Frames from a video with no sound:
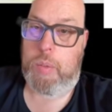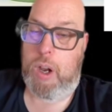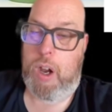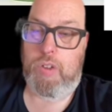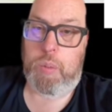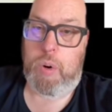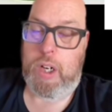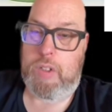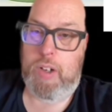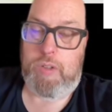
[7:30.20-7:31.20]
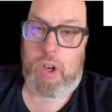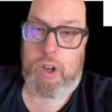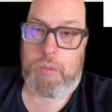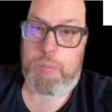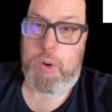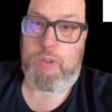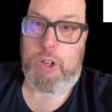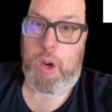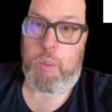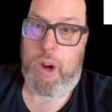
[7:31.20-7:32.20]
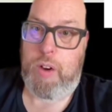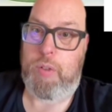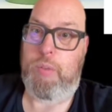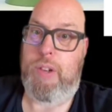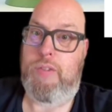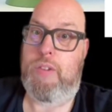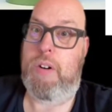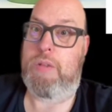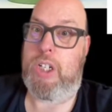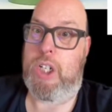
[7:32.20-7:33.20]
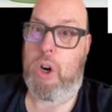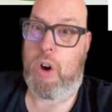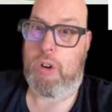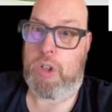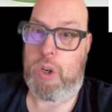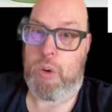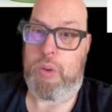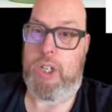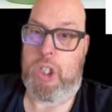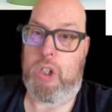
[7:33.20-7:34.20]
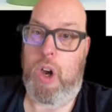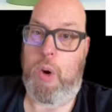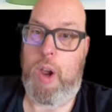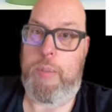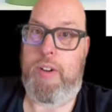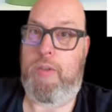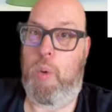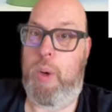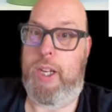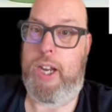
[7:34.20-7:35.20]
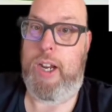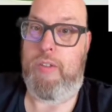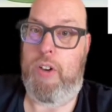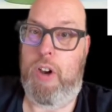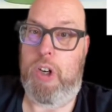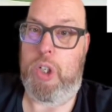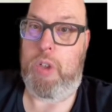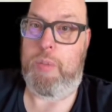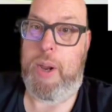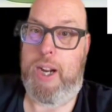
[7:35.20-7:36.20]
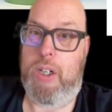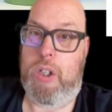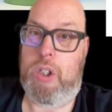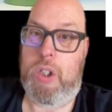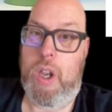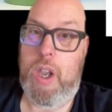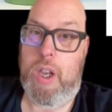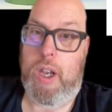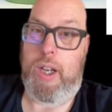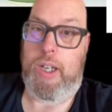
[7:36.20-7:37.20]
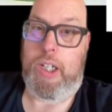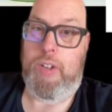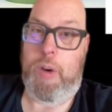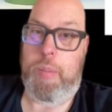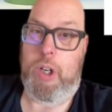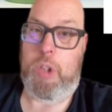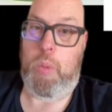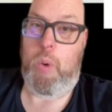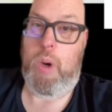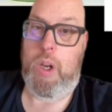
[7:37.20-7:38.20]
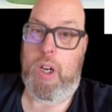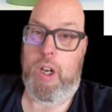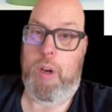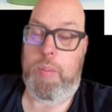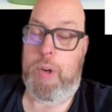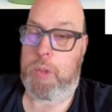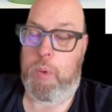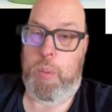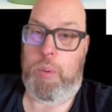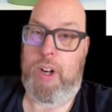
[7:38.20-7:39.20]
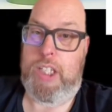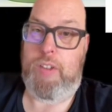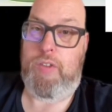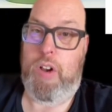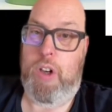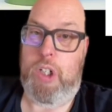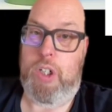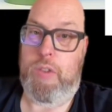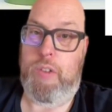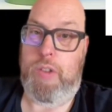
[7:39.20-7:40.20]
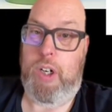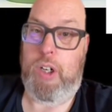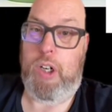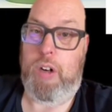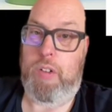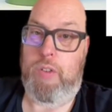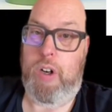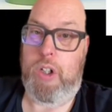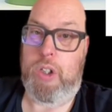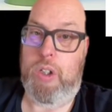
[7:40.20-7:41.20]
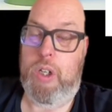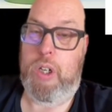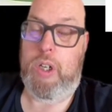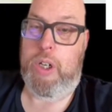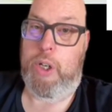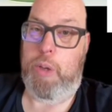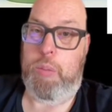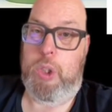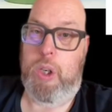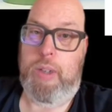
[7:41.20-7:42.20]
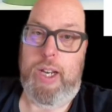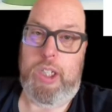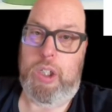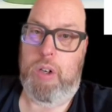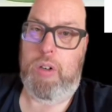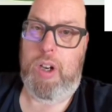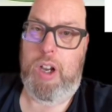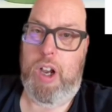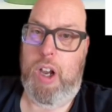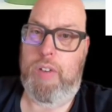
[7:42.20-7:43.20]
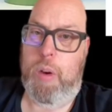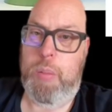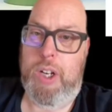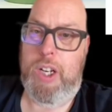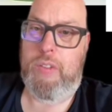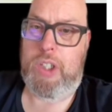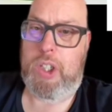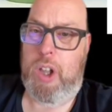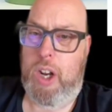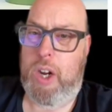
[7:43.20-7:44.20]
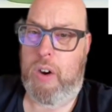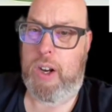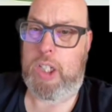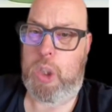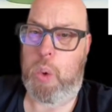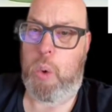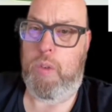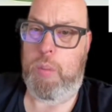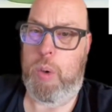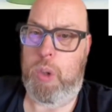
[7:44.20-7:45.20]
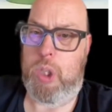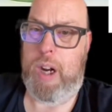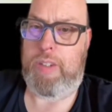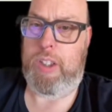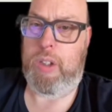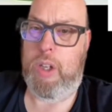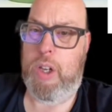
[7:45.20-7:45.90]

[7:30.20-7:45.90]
Otherwise, they've kind of moved it away from that very cartoony style Epic 40k version of Marneus and give it a much more impressive version in the current version. So I'm going to give it a slightly higher score than Mortarion,